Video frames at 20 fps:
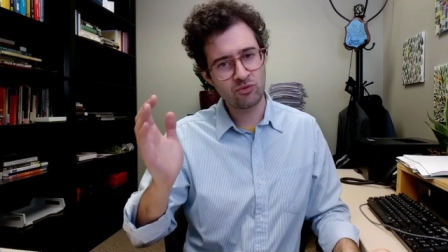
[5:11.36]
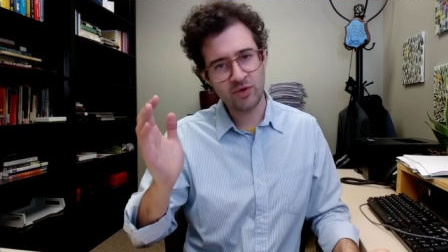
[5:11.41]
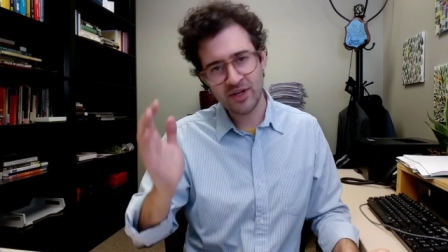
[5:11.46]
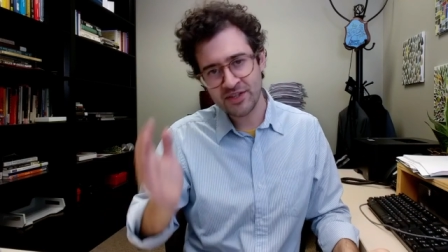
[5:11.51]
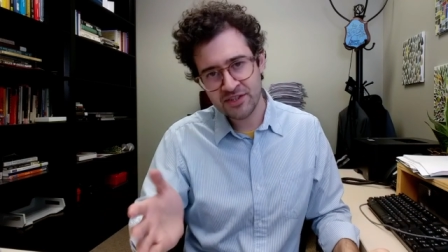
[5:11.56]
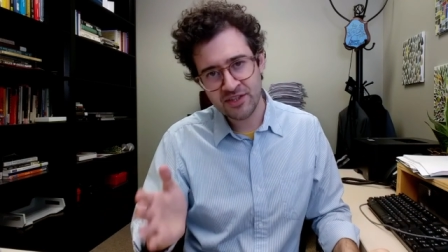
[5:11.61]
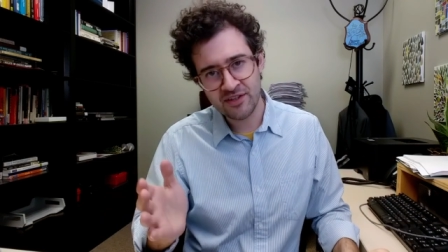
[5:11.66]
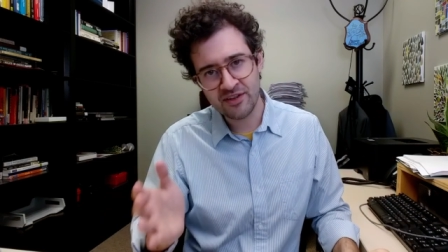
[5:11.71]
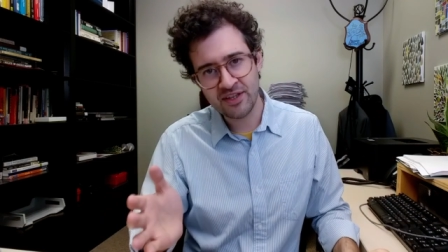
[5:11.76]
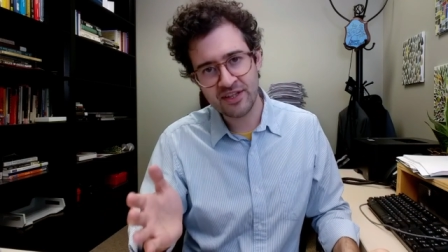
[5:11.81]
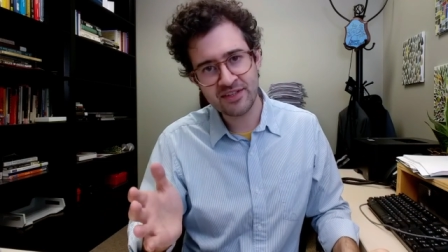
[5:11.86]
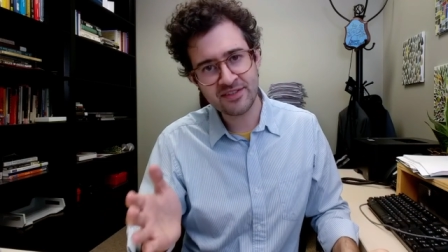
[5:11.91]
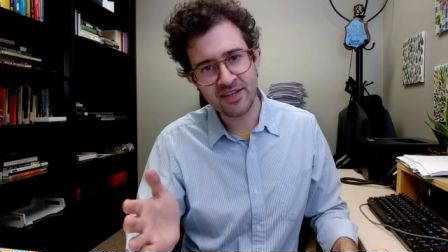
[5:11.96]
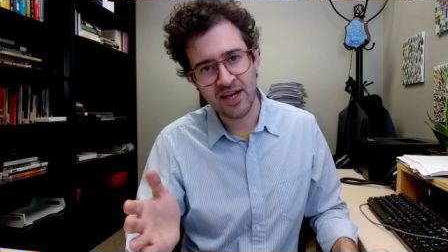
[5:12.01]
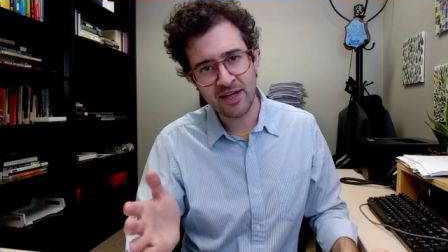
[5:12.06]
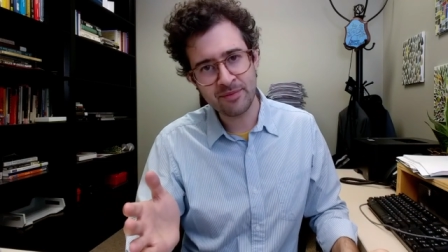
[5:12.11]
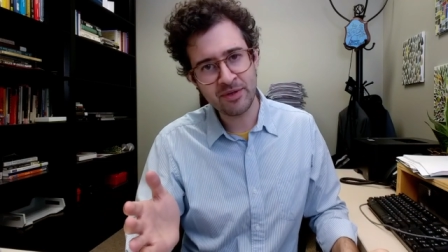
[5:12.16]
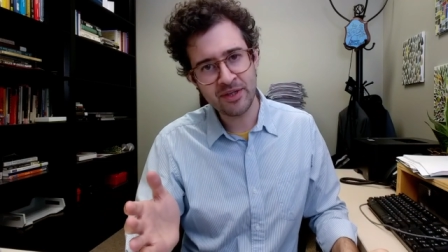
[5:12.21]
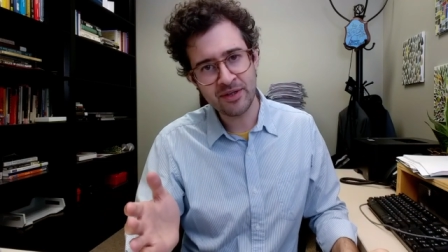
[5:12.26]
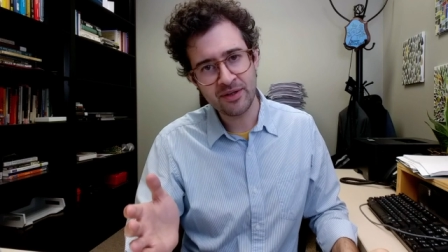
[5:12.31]
rest of the
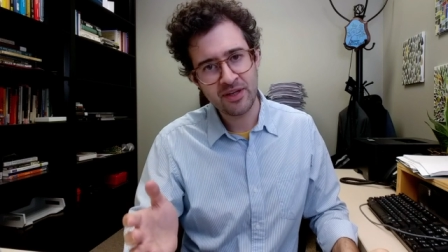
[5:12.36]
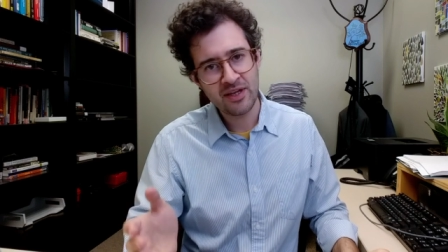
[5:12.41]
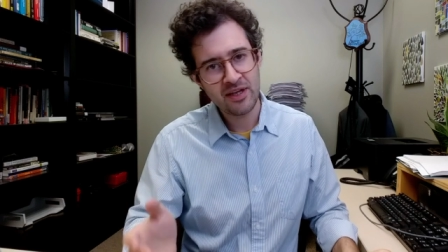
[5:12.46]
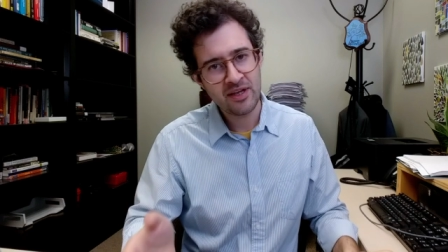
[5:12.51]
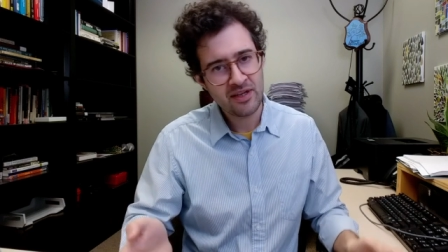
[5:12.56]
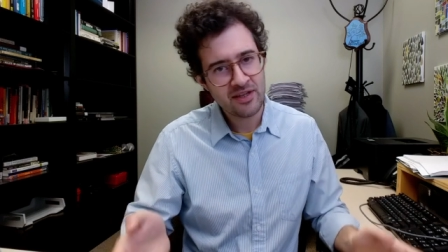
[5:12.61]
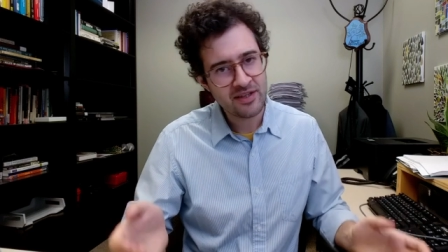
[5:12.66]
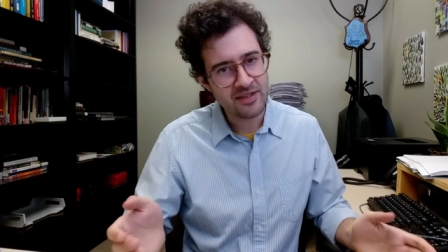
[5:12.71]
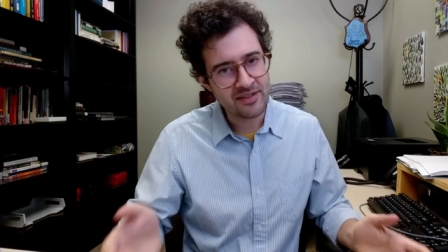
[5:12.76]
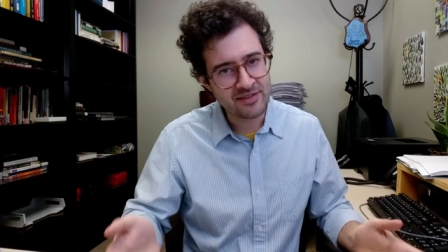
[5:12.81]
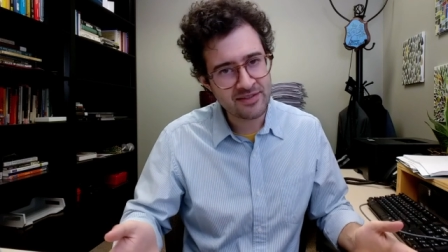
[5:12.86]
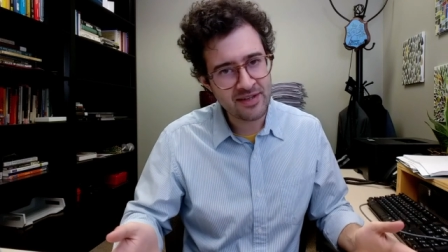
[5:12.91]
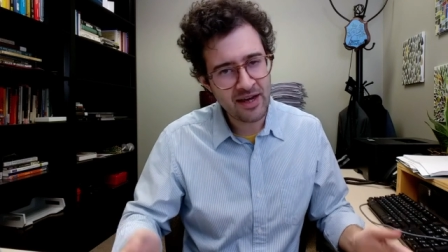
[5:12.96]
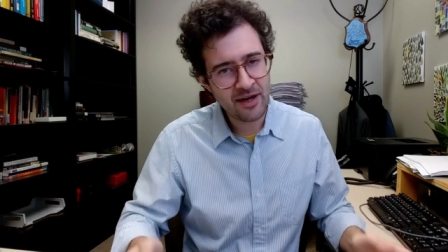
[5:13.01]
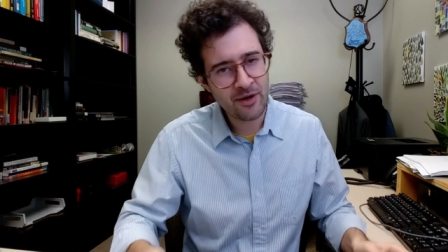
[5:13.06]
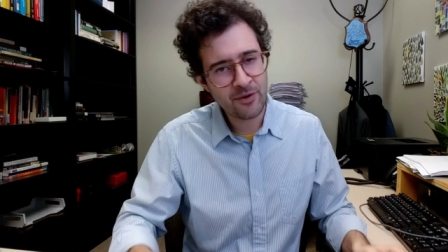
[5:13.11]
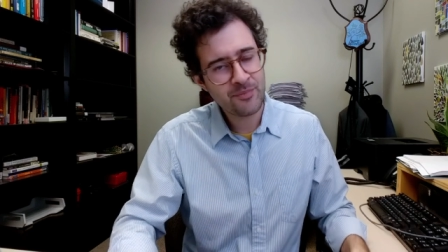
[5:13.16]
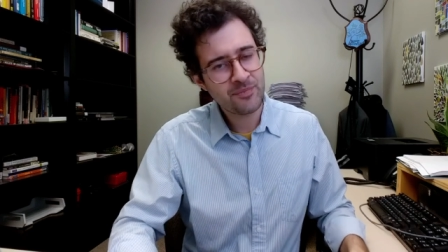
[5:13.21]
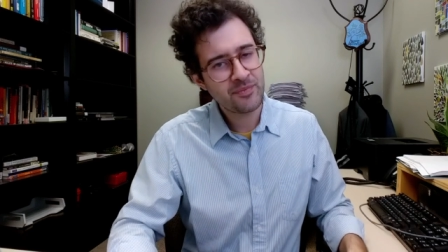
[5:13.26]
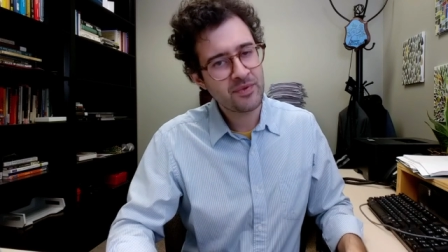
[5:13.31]
assignment is
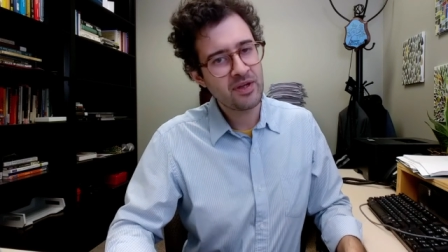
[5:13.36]
now